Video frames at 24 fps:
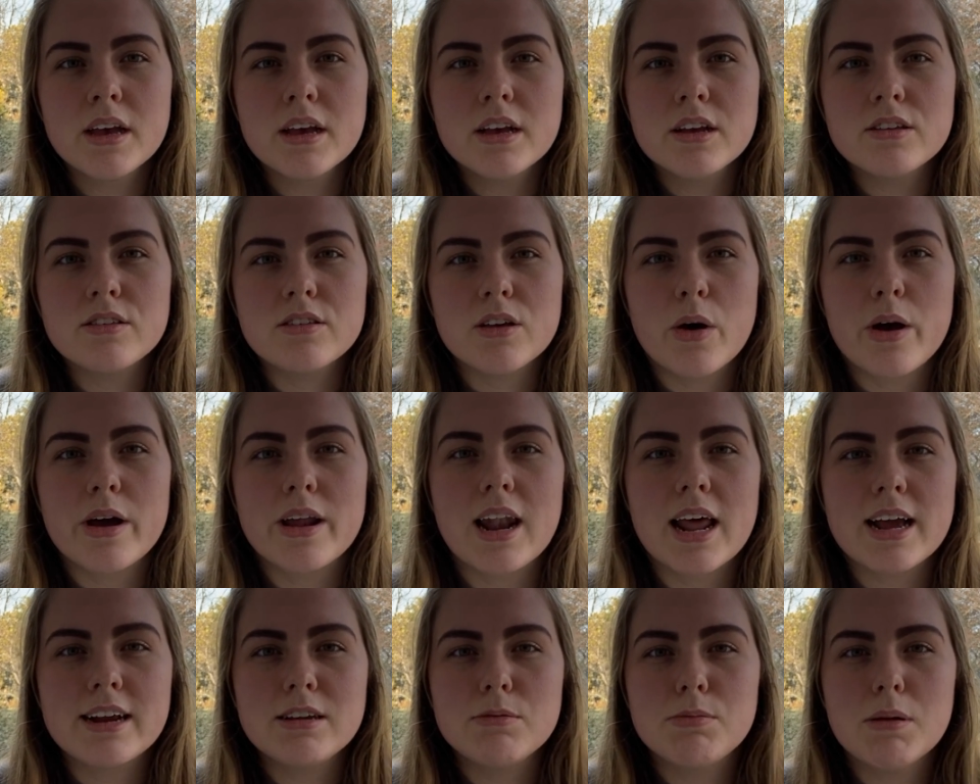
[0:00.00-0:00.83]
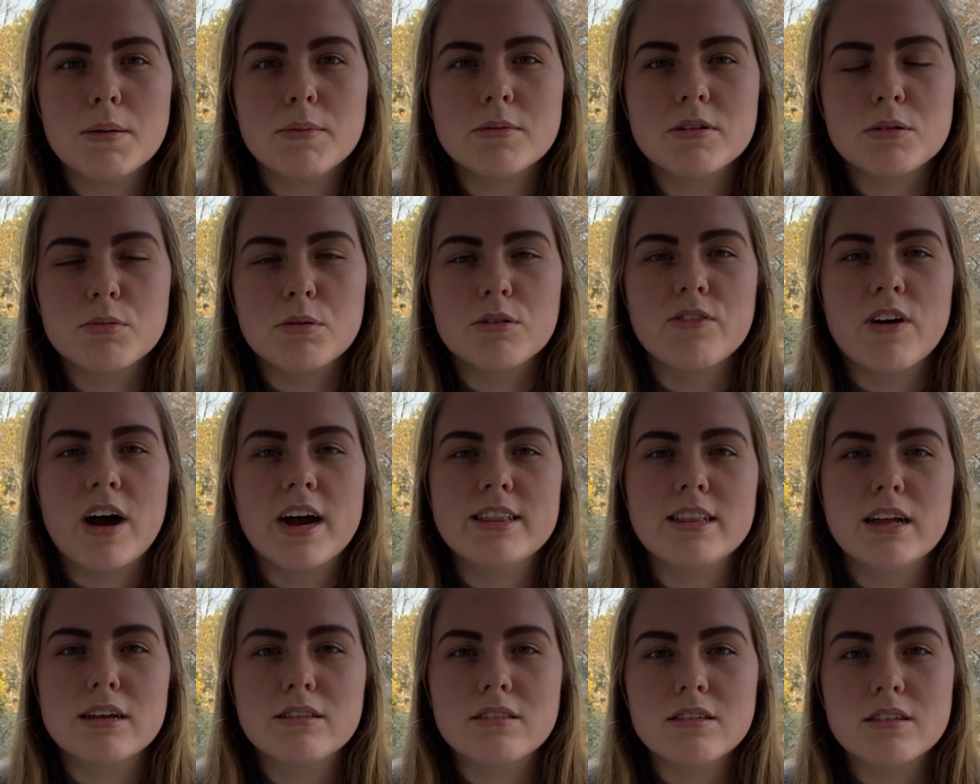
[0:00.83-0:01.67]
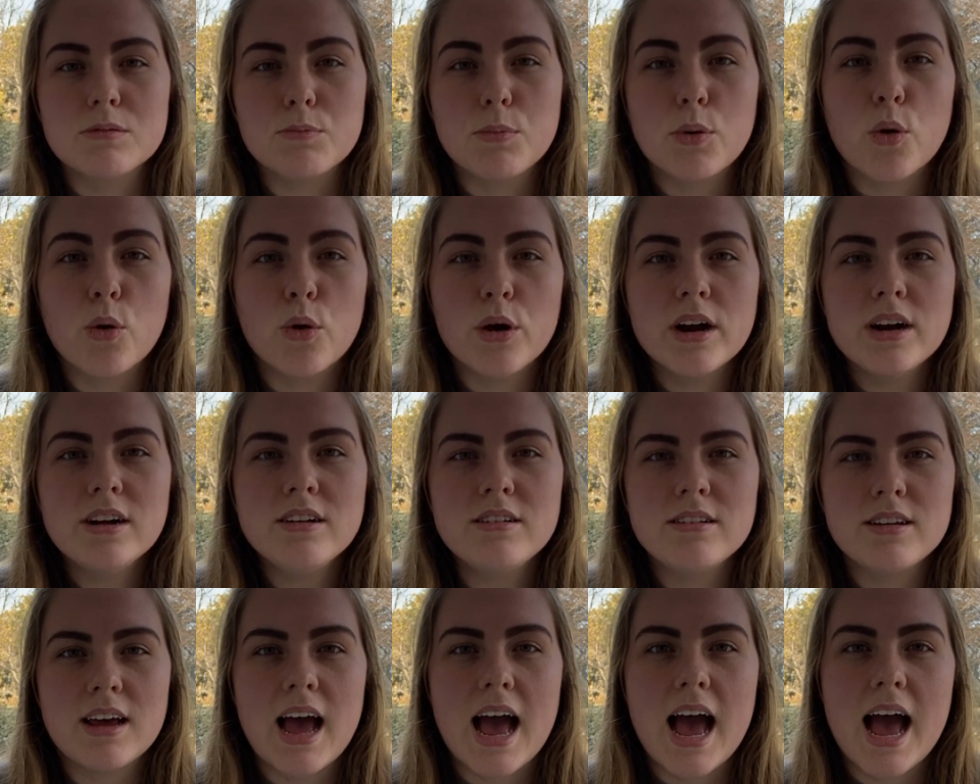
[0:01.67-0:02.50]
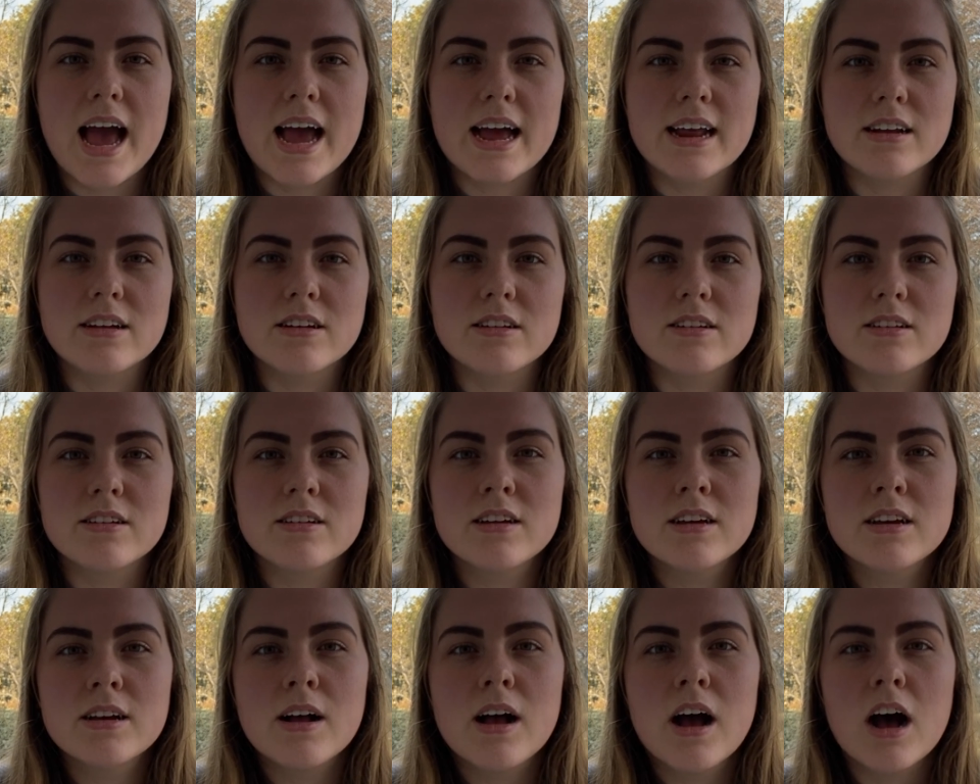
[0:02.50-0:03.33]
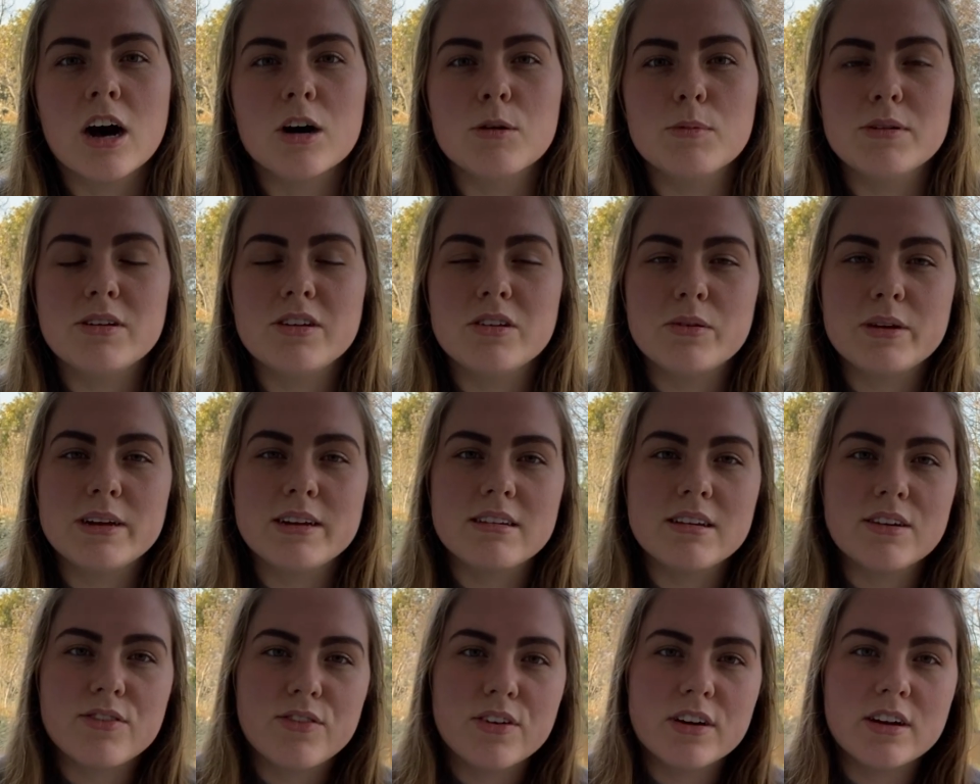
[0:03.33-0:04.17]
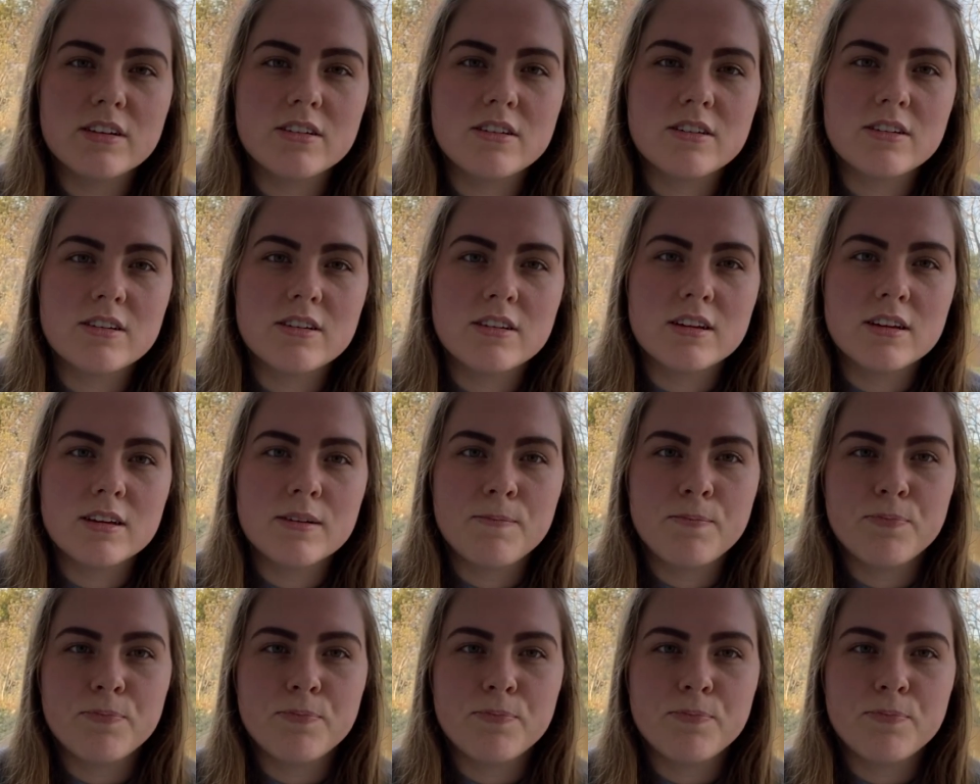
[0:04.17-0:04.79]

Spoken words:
So I'd like to be able to provide that support, and I'll be doing different